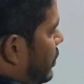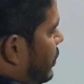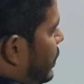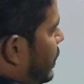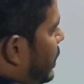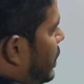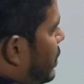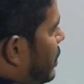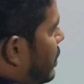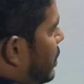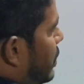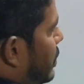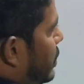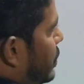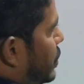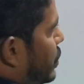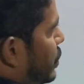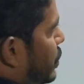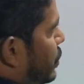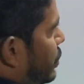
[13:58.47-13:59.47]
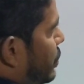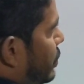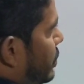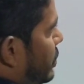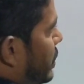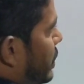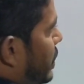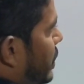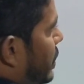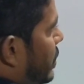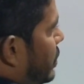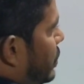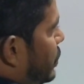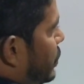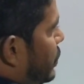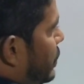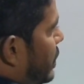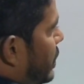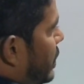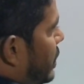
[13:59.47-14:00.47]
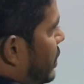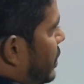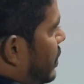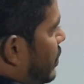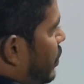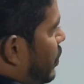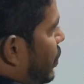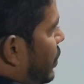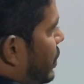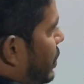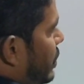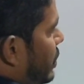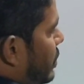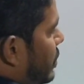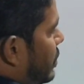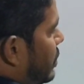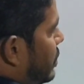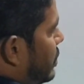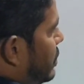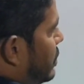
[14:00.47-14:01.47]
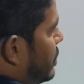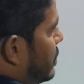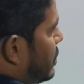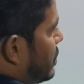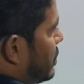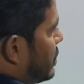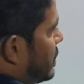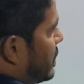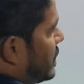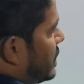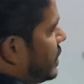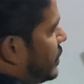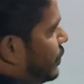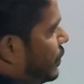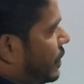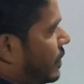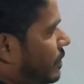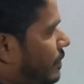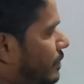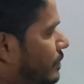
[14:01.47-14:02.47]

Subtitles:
Okay, so here, so we will get the point C1.